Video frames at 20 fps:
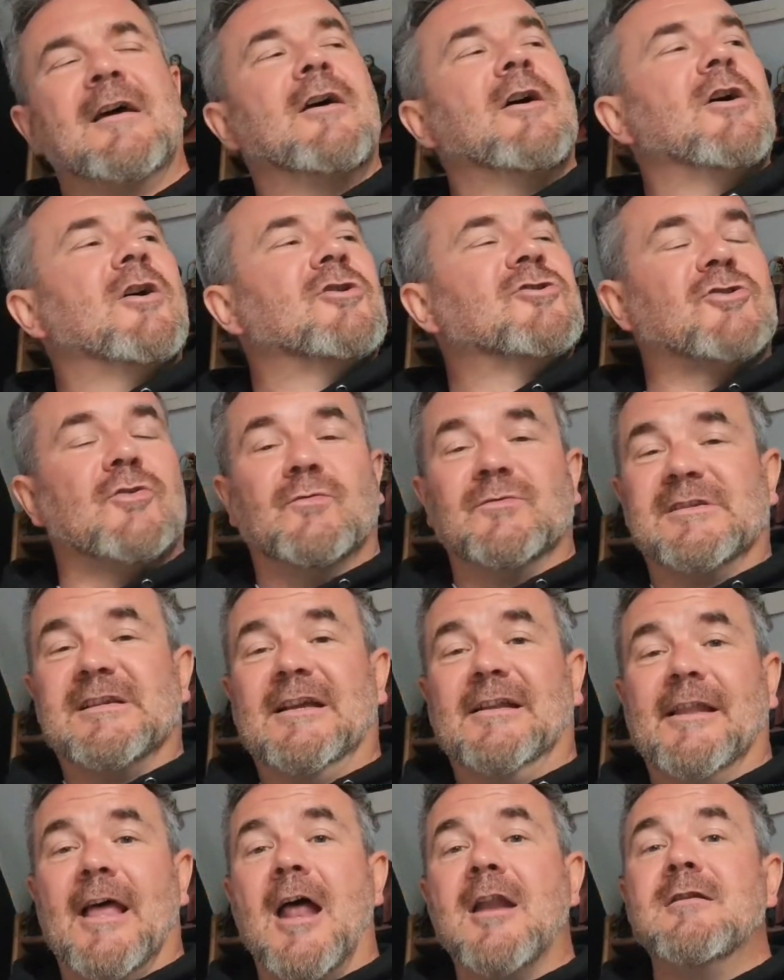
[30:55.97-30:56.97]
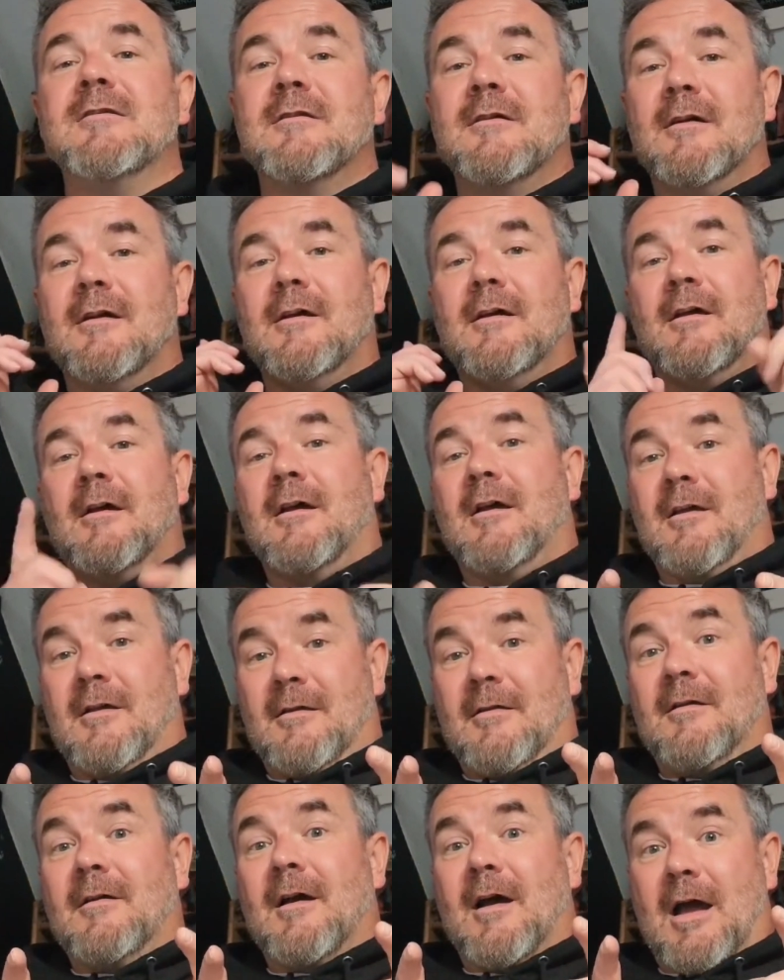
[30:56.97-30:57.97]
So until then,
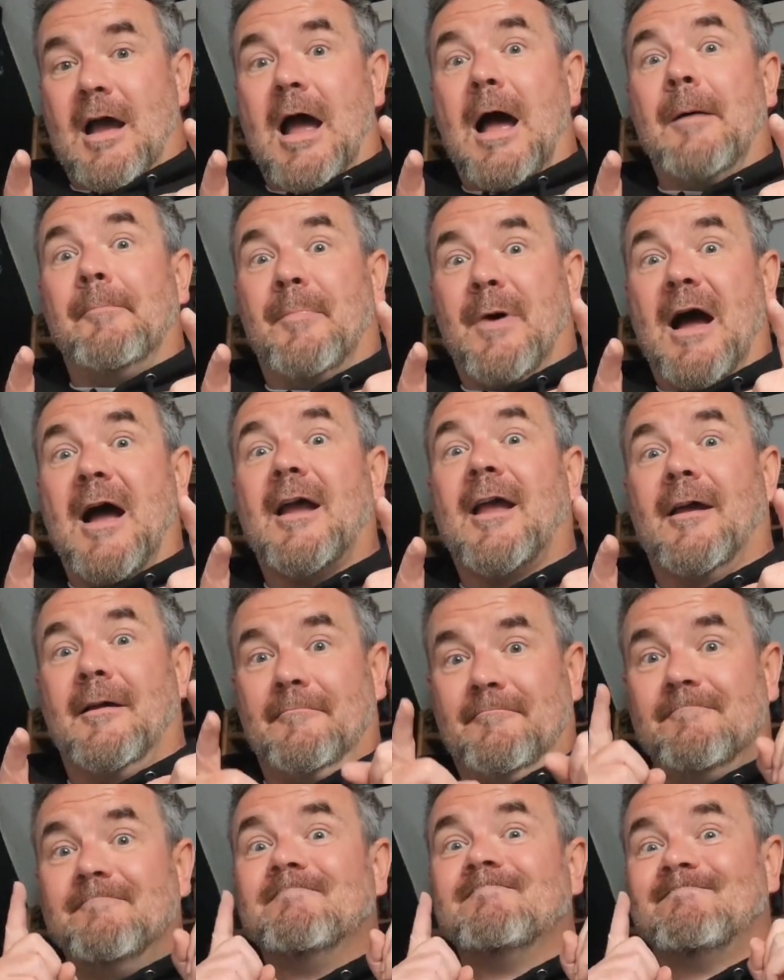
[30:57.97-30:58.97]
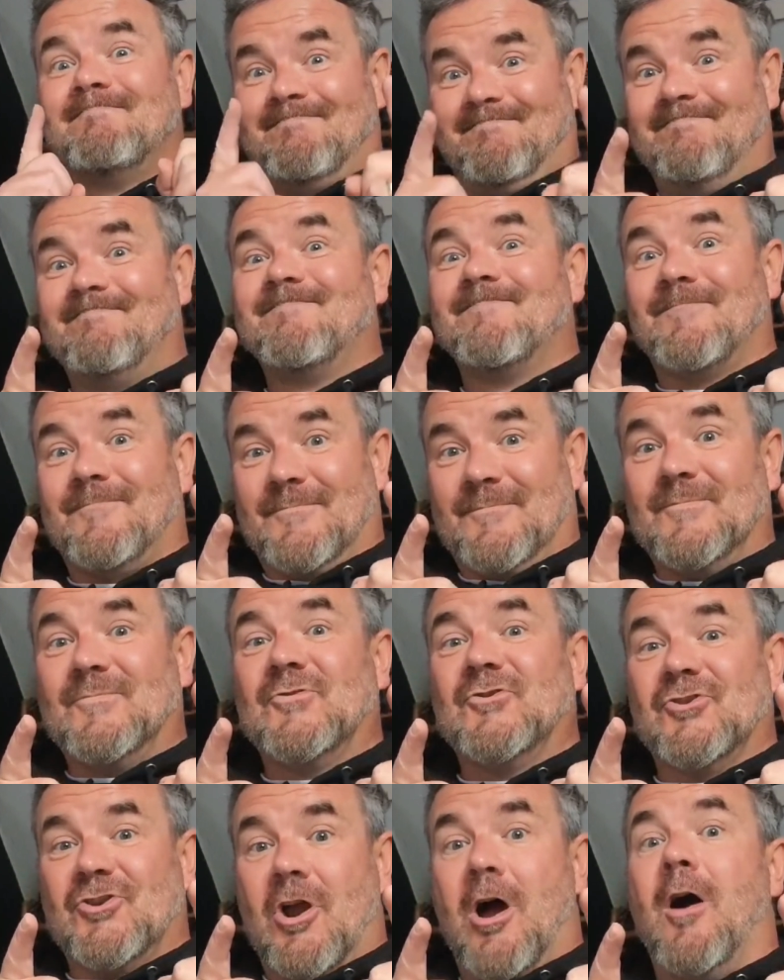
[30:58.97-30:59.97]
I'm back.
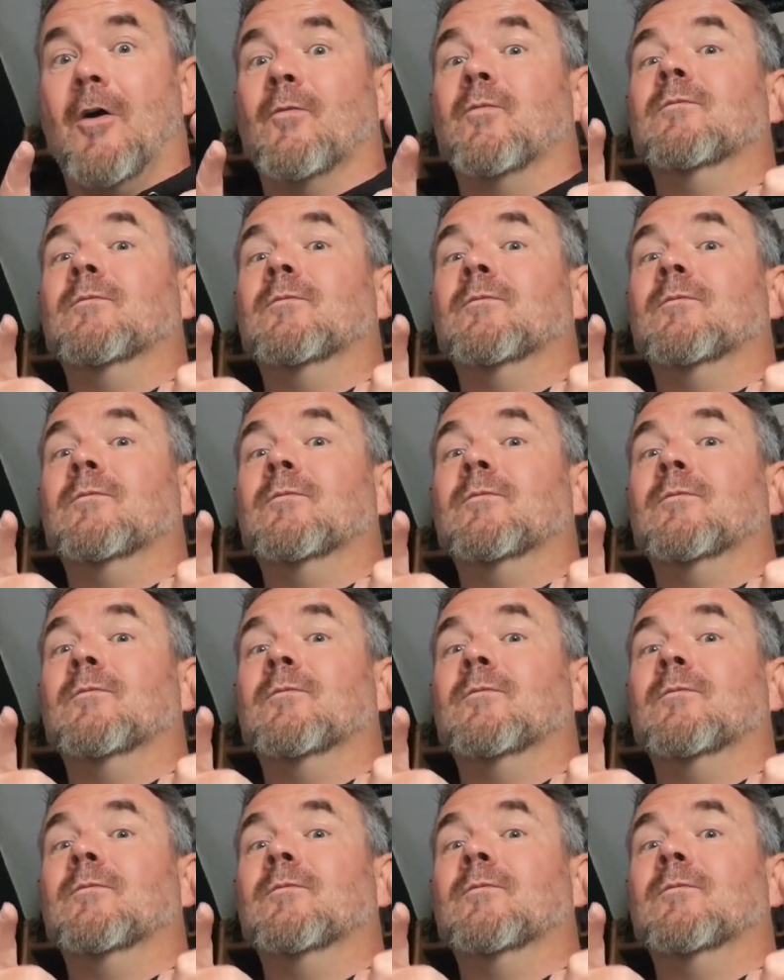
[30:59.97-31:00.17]
So